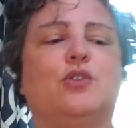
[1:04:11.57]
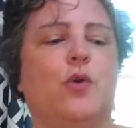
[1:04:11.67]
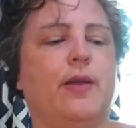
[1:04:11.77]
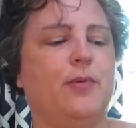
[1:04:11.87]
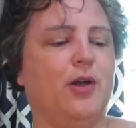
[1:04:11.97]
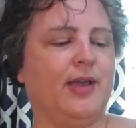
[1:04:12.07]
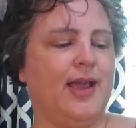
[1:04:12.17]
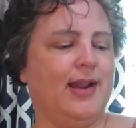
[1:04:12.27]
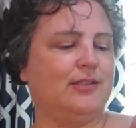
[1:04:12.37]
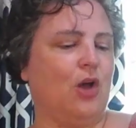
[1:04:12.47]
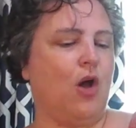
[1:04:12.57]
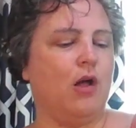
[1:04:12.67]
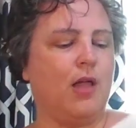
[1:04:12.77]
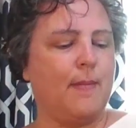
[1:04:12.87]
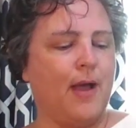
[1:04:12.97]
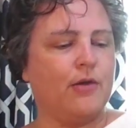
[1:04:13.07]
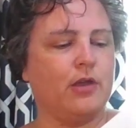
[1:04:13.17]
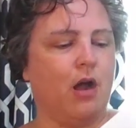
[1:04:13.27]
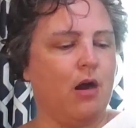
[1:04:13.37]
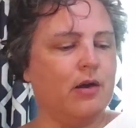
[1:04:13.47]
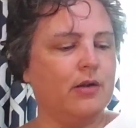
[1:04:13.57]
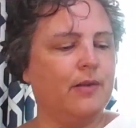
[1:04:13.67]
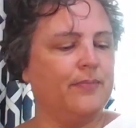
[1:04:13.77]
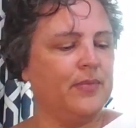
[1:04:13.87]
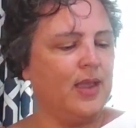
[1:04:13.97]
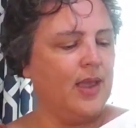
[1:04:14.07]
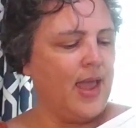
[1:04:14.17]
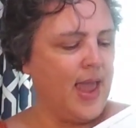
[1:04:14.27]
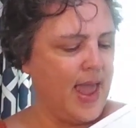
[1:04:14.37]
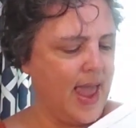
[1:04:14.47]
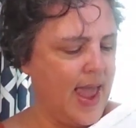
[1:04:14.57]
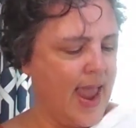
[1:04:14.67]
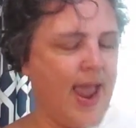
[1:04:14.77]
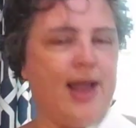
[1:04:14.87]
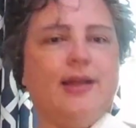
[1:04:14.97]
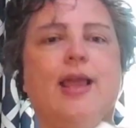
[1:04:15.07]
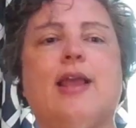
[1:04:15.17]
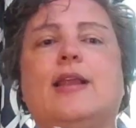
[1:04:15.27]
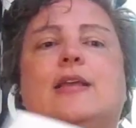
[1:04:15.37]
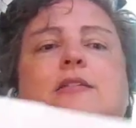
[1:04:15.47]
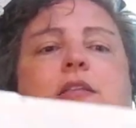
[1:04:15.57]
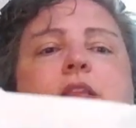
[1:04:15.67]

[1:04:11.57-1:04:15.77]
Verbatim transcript: storybook, and it's all about yarn and it is